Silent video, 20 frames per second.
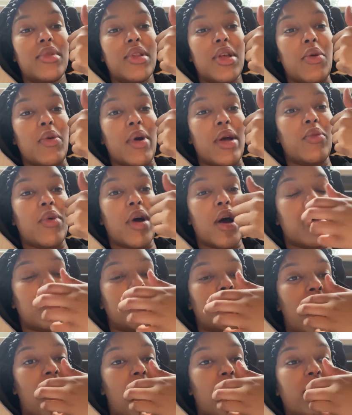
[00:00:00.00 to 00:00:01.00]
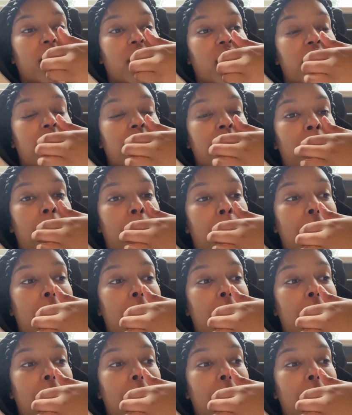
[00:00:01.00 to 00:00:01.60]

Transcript: It went well. I'm happy.